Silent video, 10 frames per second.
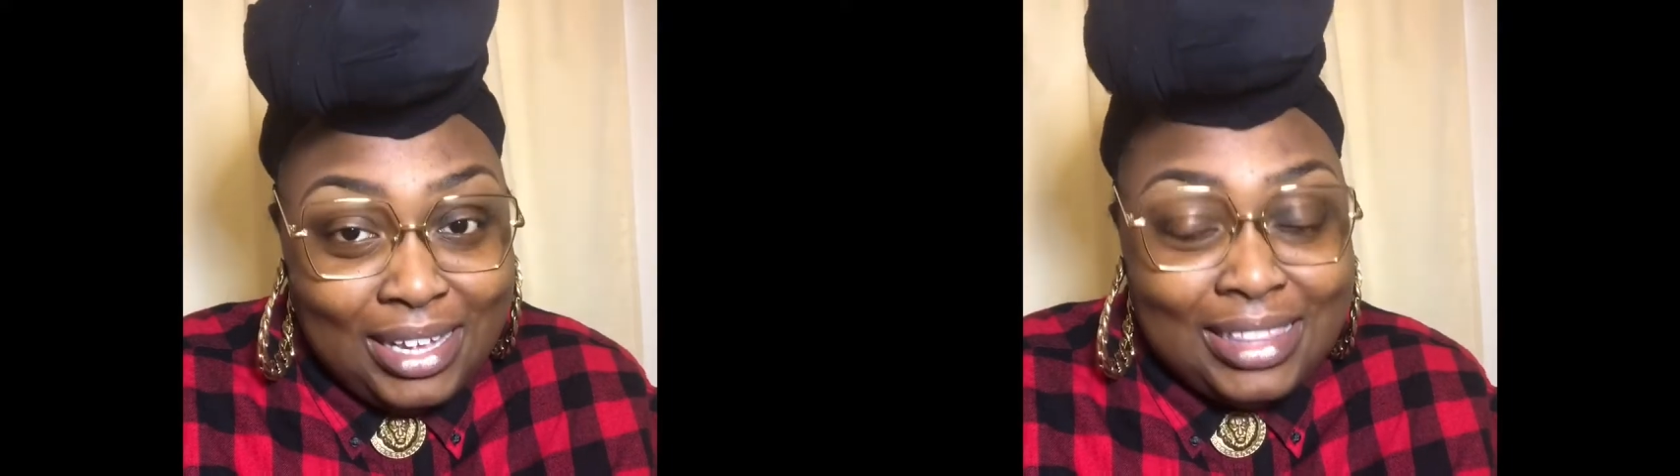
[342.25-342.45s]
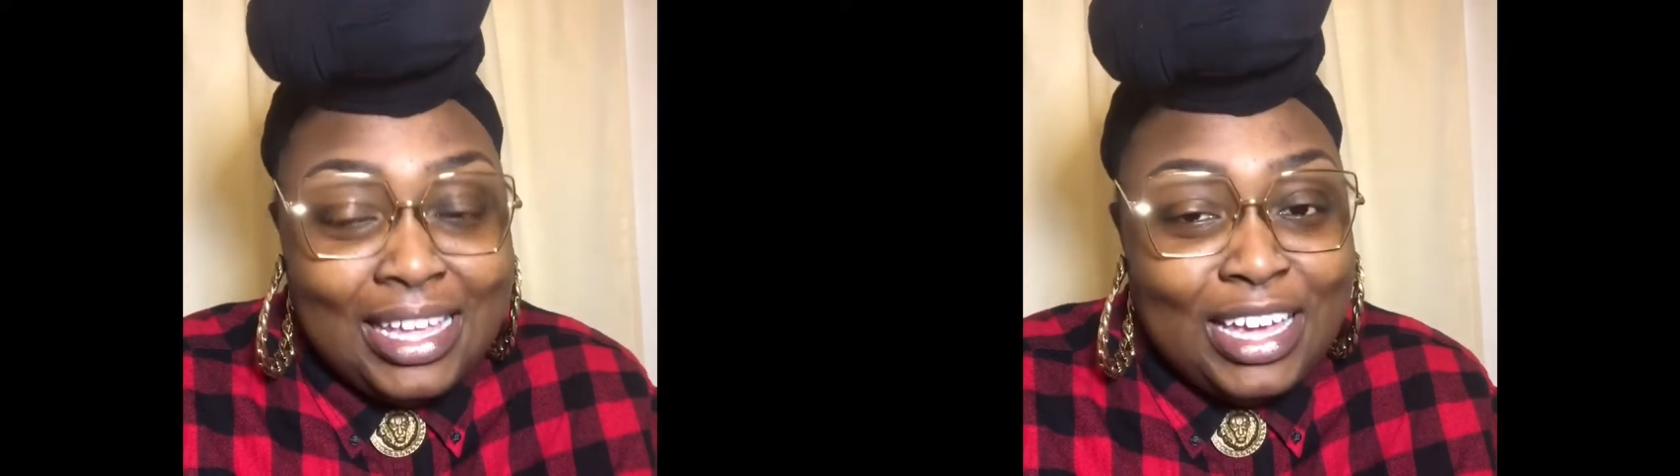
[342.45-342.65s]

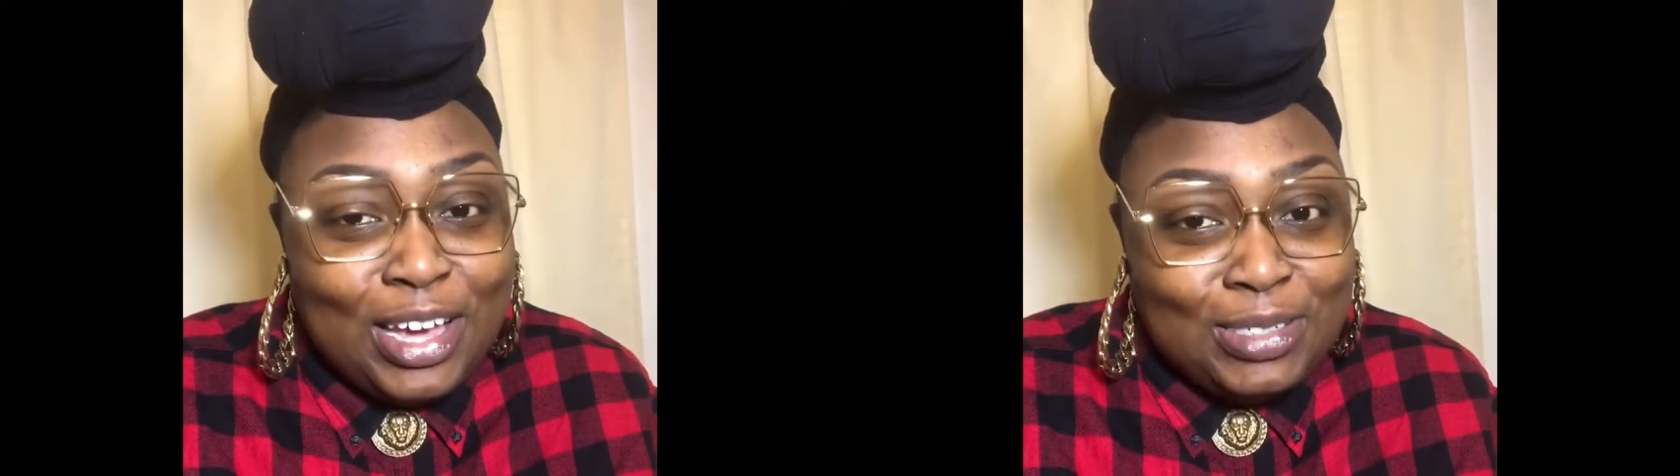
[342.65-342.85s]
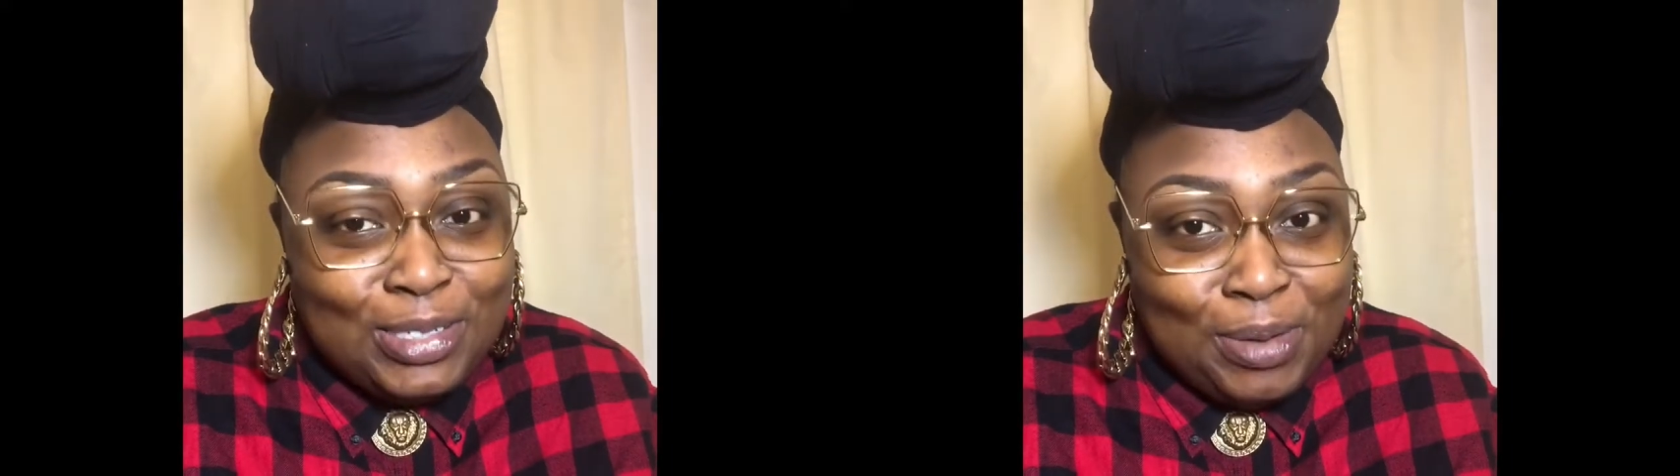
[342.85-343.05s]
Thank
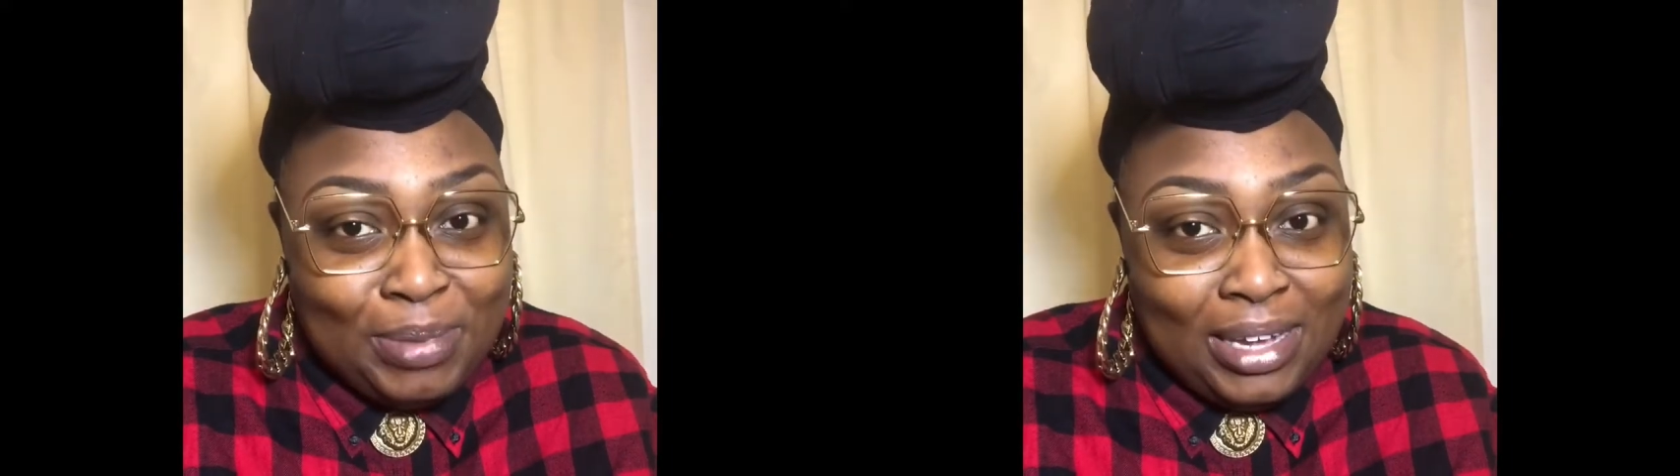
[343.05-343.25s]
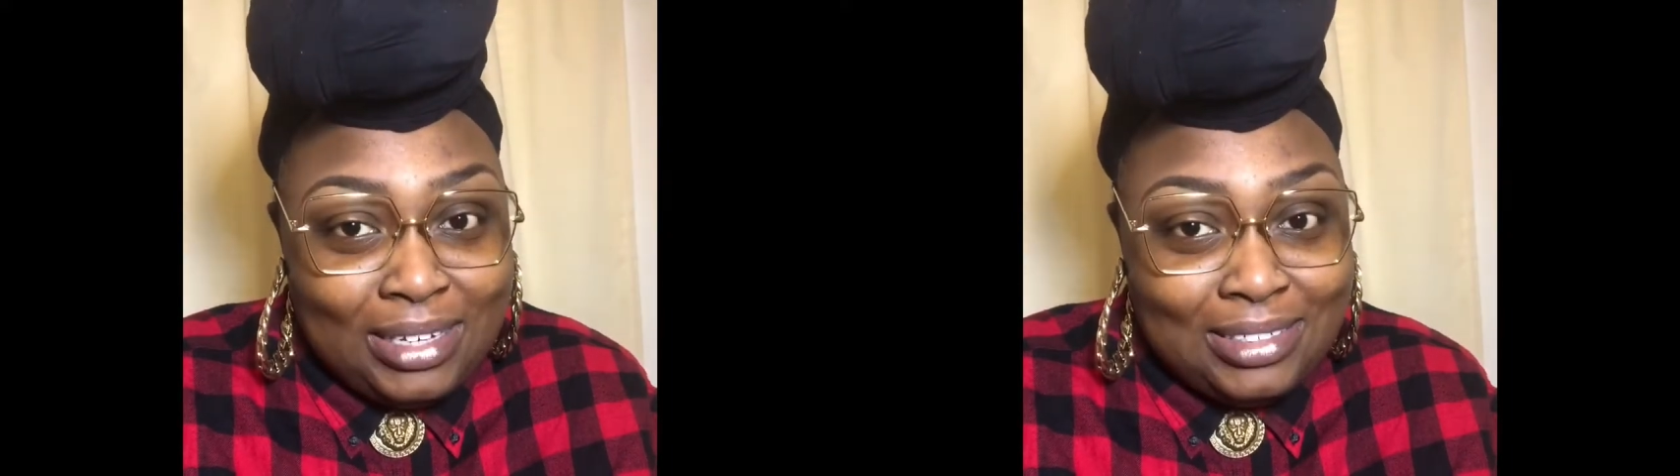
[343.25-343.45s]
y'all so
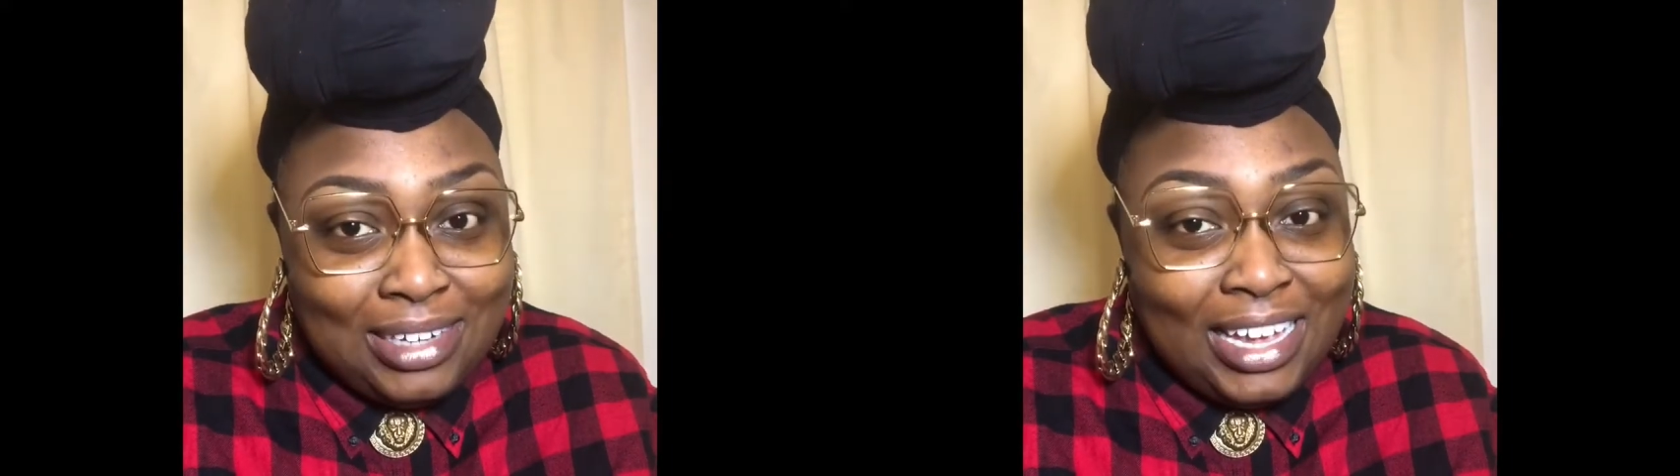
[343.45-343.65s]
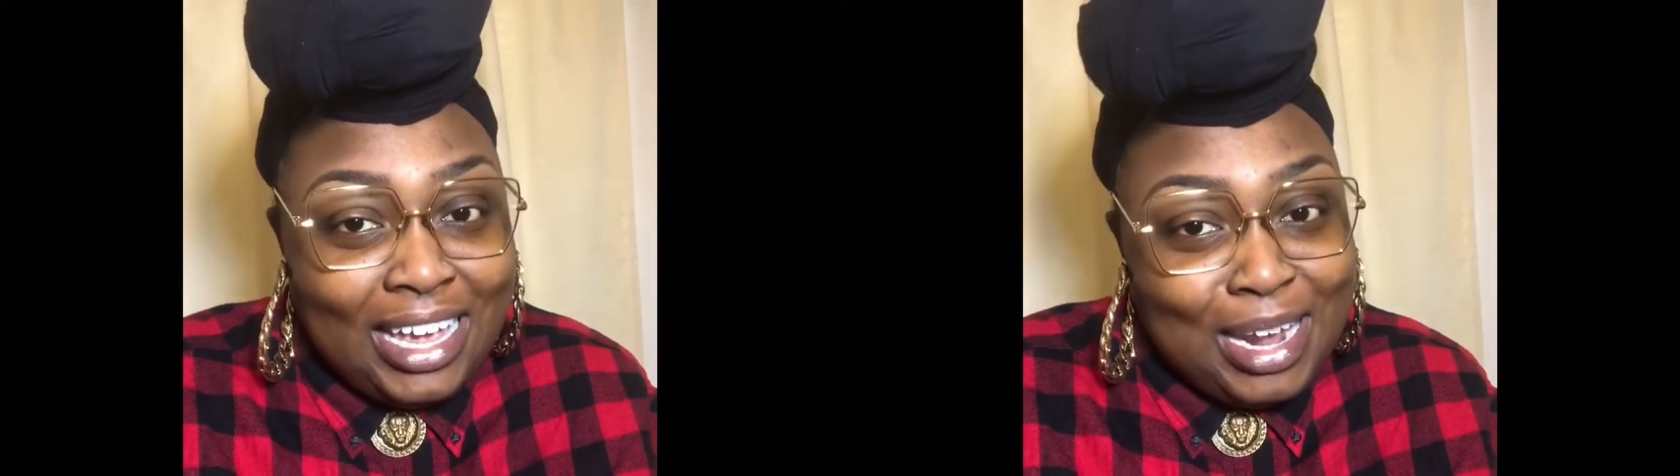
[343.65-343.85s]
much.
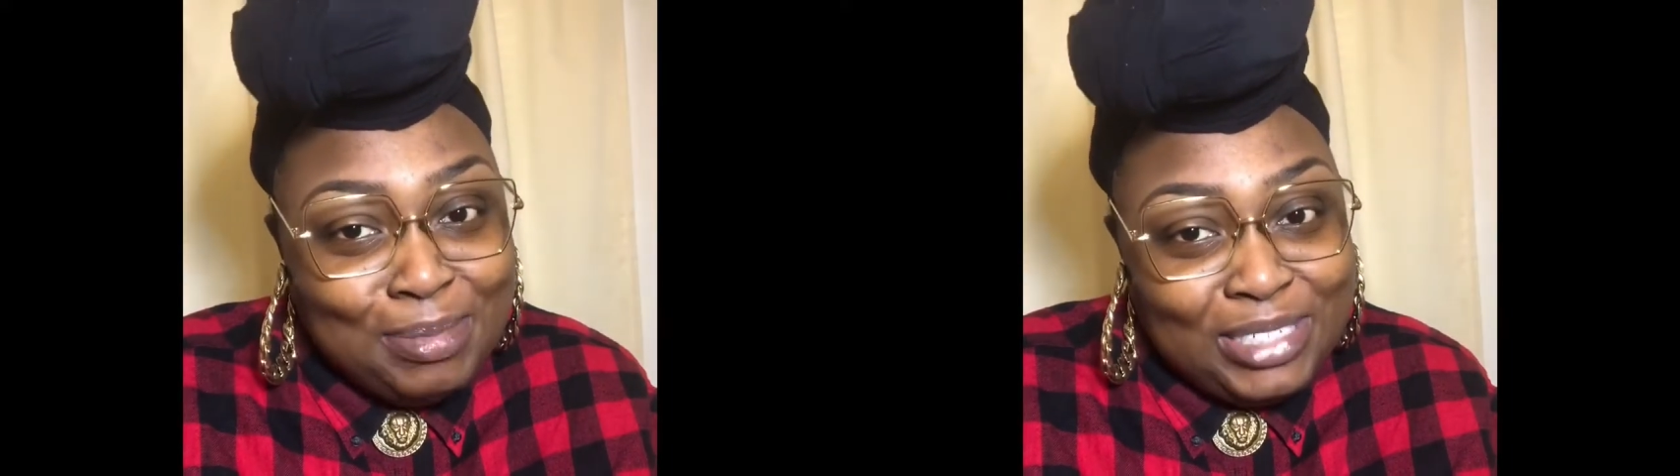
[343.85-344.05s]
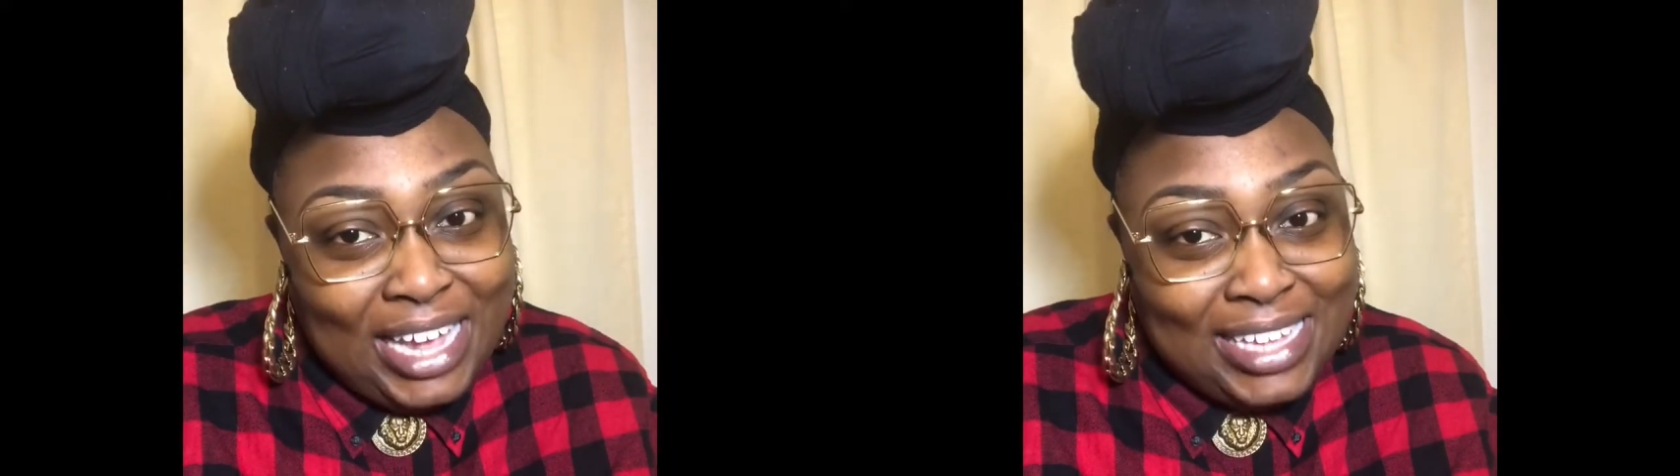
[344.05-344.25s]
Again, I'm
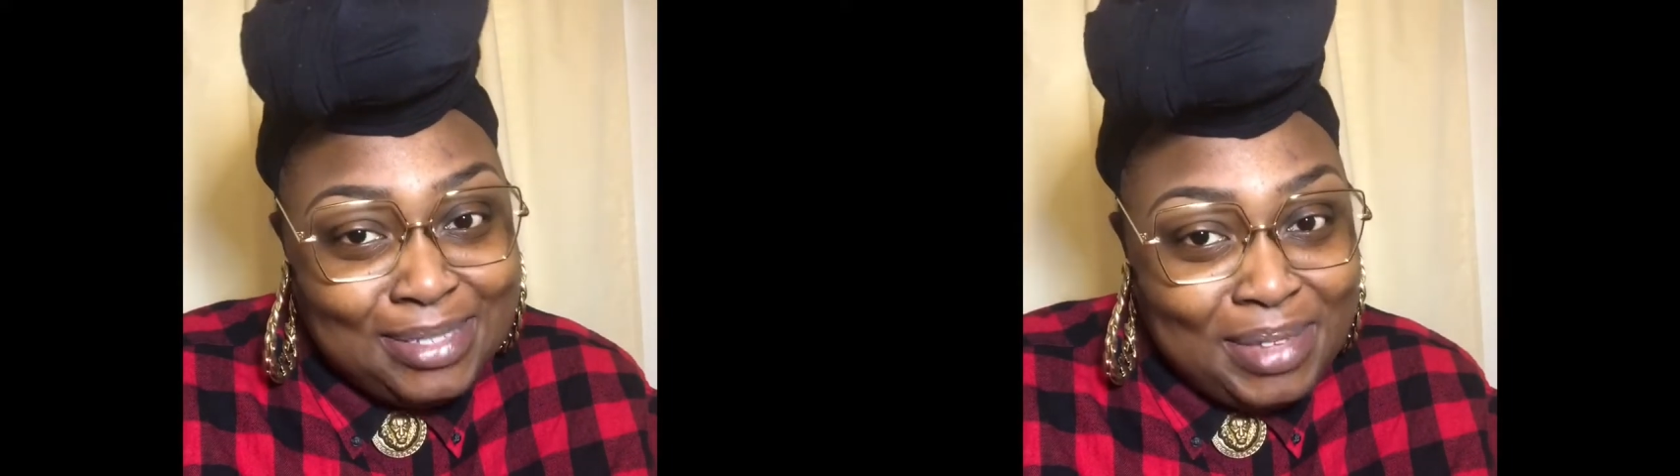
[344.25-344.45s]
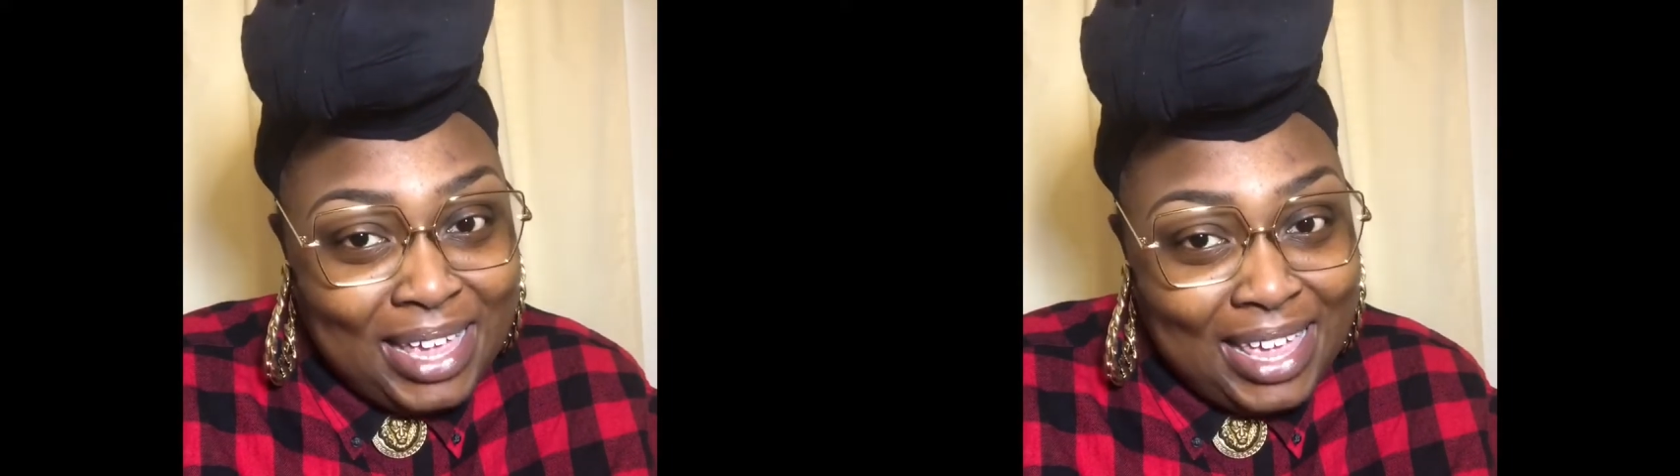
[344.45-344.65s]

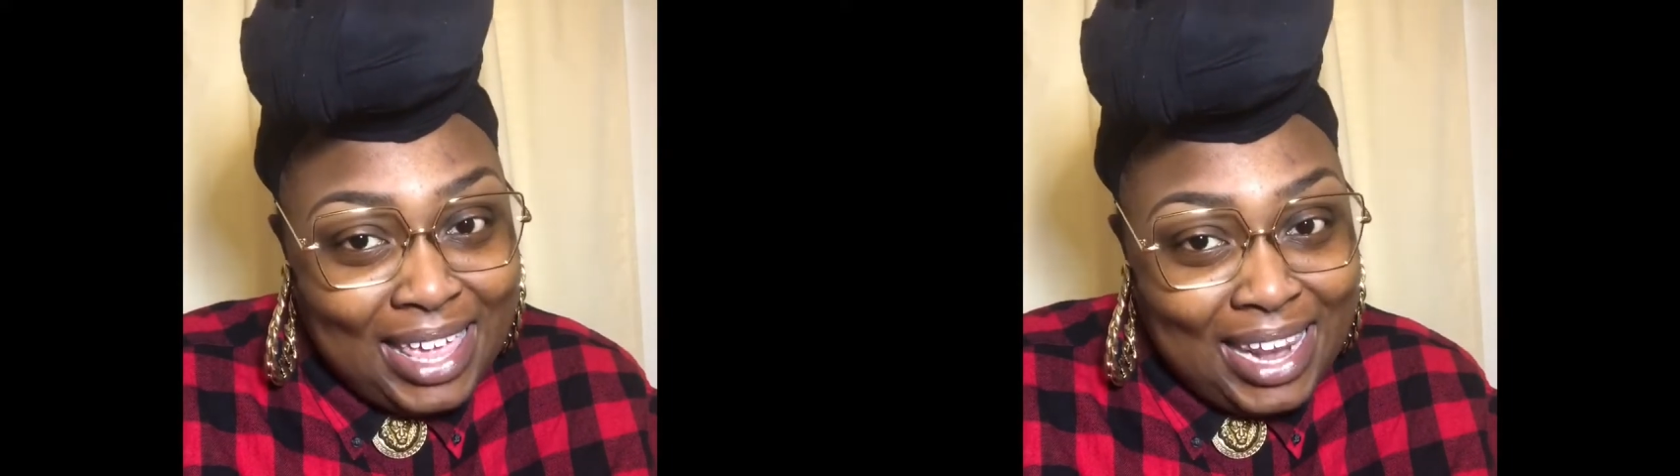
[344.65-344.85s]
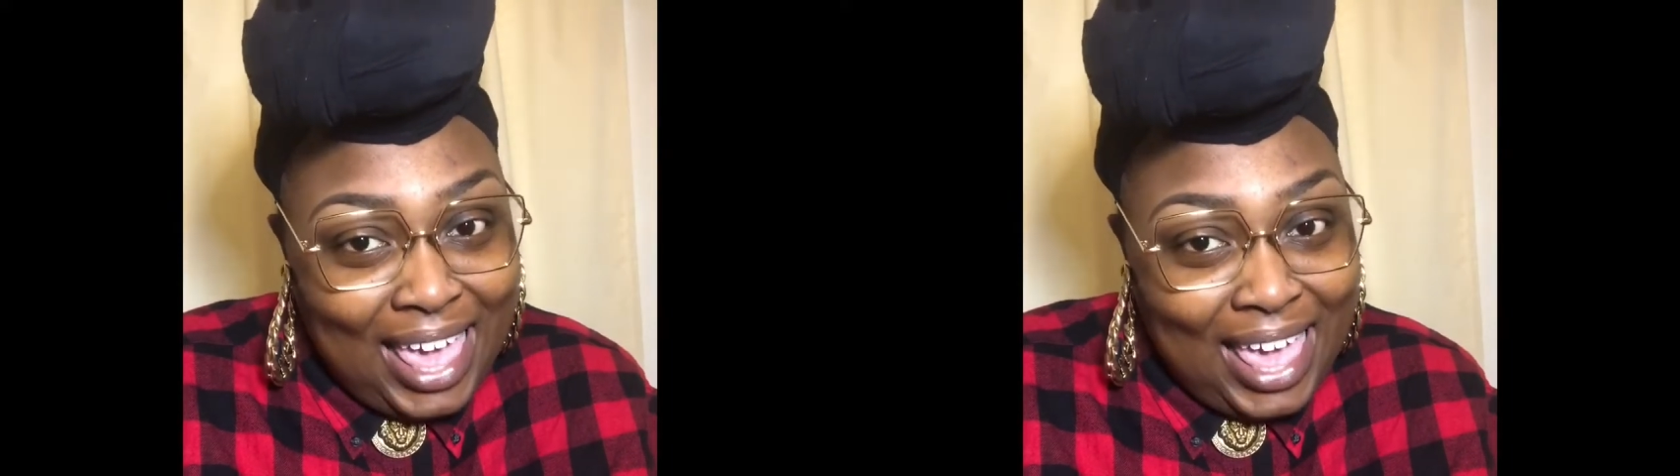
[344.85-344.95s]
Jasmine.